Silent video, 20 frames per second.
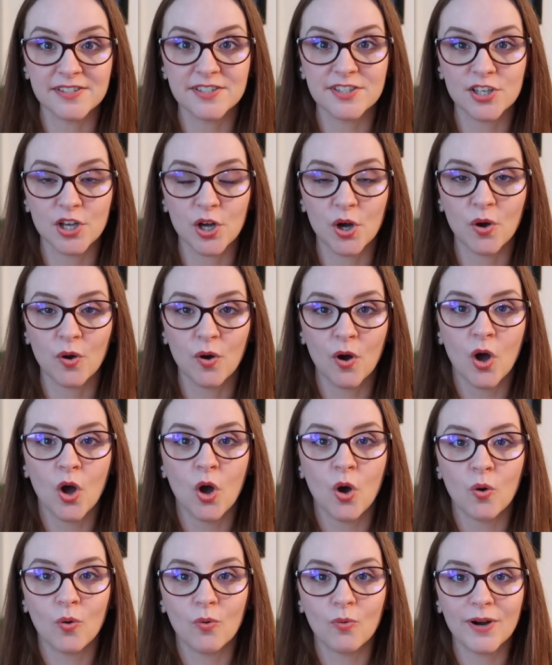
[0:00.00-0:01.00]
So
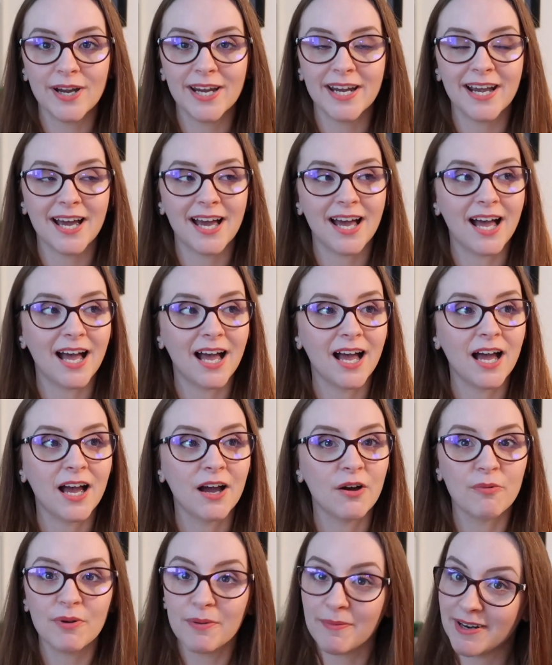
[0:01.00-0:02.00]
we uh,
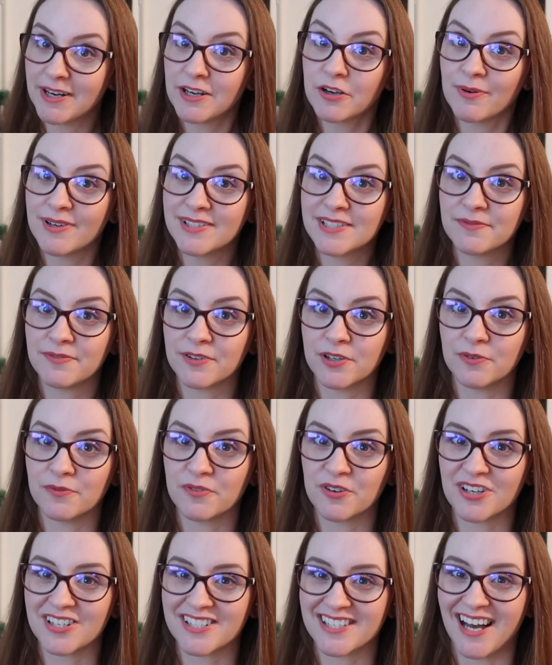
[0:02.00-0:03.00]
we made it quite difficult
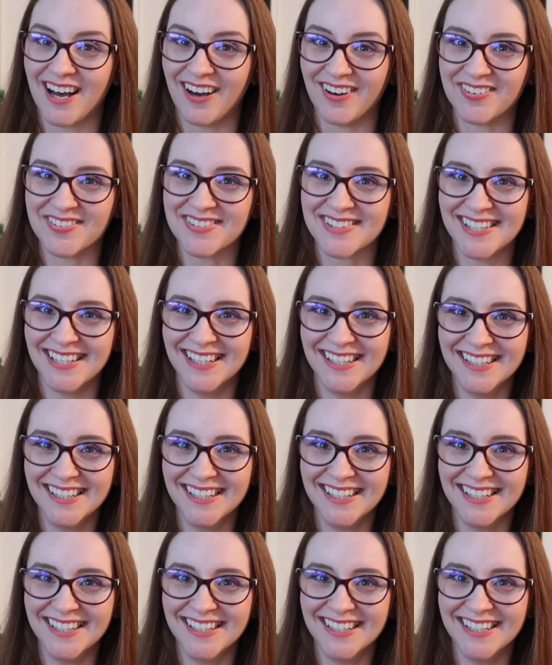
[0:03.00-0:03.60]
for ourselves.